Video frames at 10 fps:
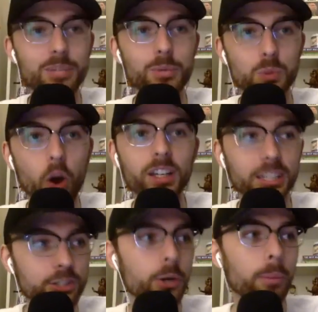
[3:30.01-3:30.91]
he was walking
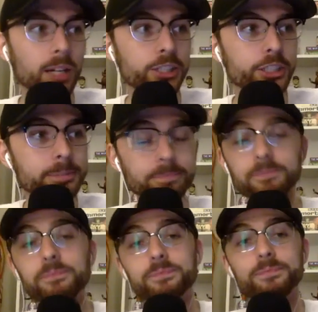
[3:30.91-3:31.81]
so much.
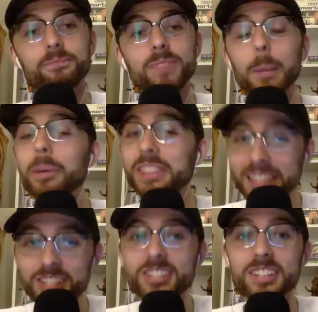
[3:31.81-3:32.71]
But
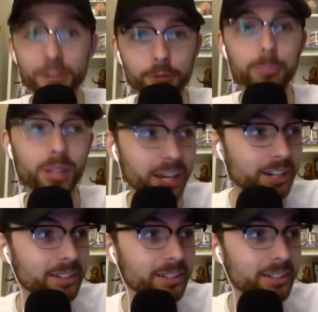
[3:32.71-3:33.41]
this is a different player.